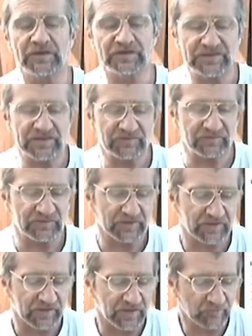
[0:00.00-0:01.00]
and testing
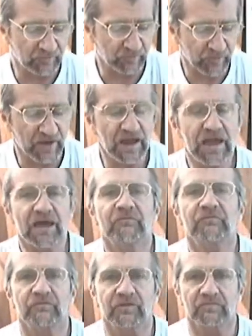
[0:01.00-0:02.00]
that comes upon
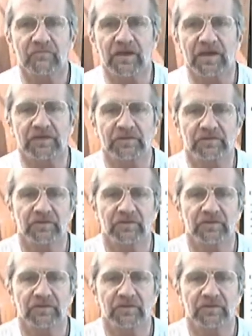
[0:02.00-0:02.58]
every man